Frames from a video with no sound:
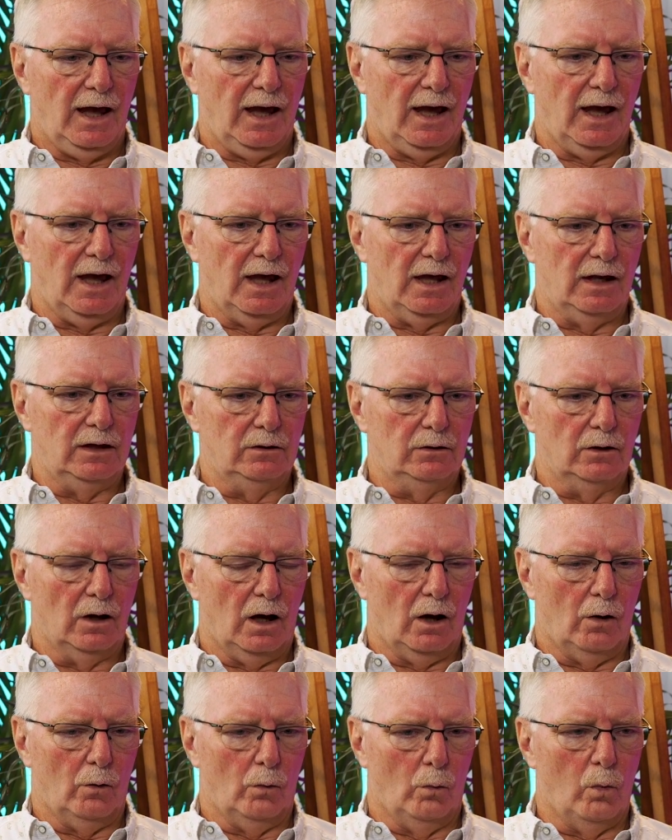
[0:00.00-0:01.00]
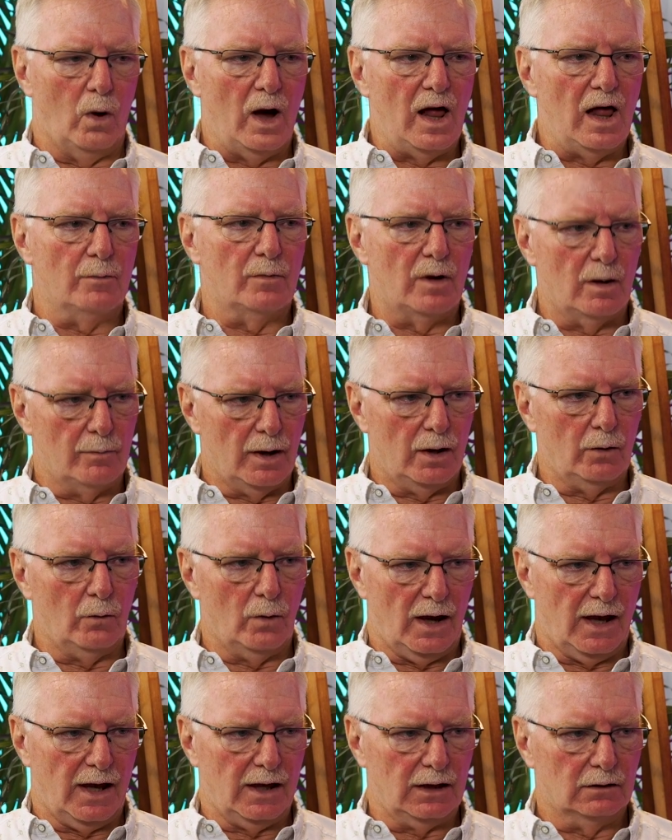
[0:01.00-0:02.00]
and while I'm on my
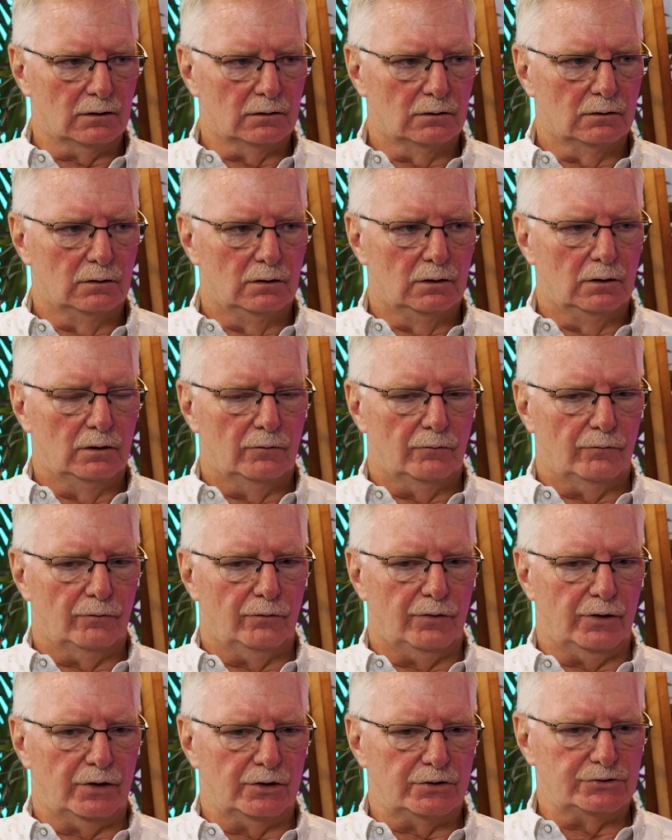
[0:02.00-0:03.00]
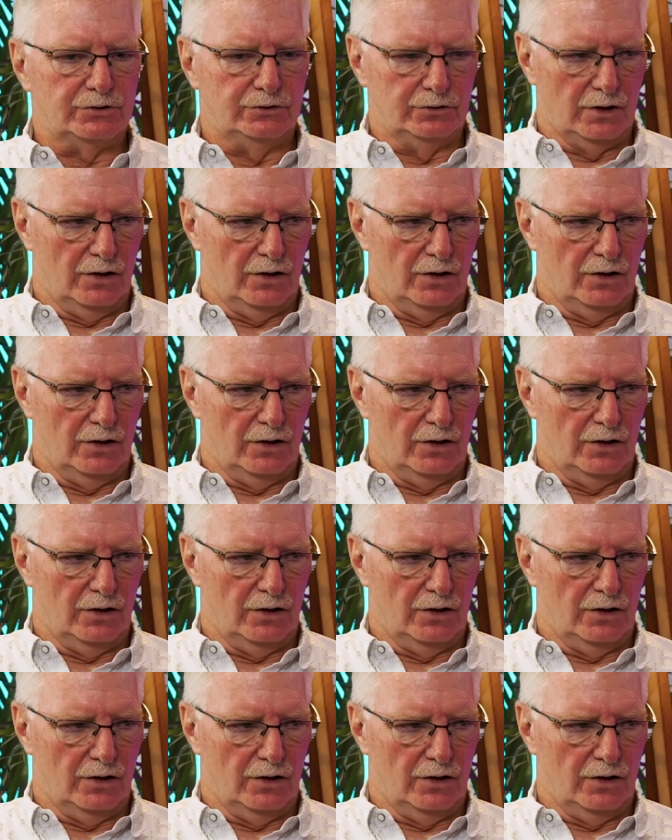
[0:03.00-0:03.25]
way, there's